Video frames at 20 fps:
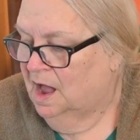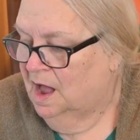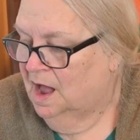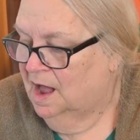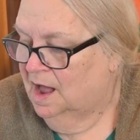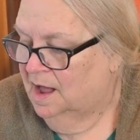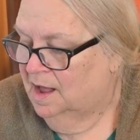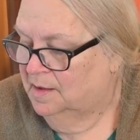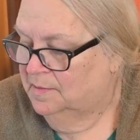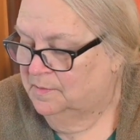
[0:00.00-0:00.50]

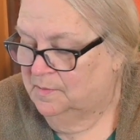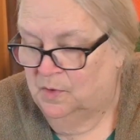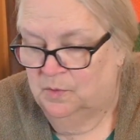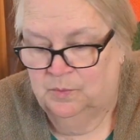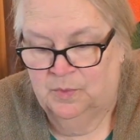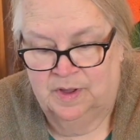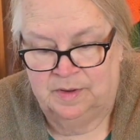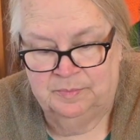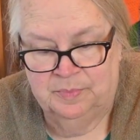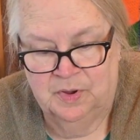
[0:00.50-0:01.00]

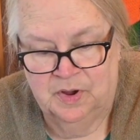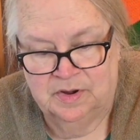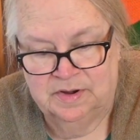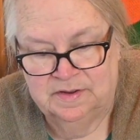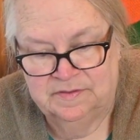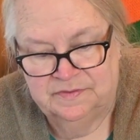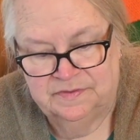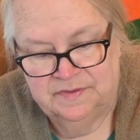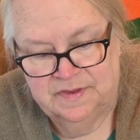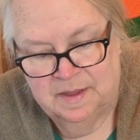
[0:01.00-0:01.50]
1 part
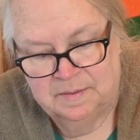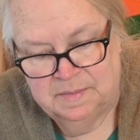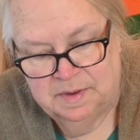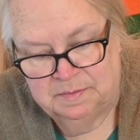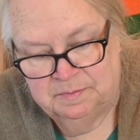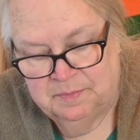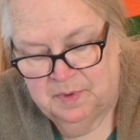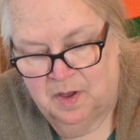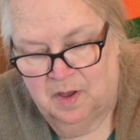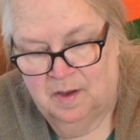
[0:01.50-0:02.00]
of
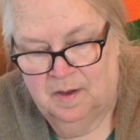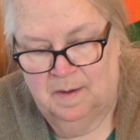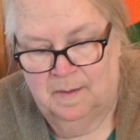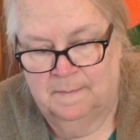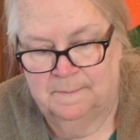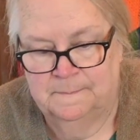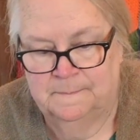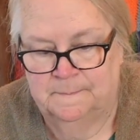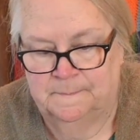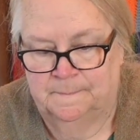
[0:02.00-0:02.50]
lemon
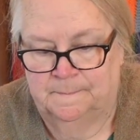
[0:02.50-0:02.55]
balm,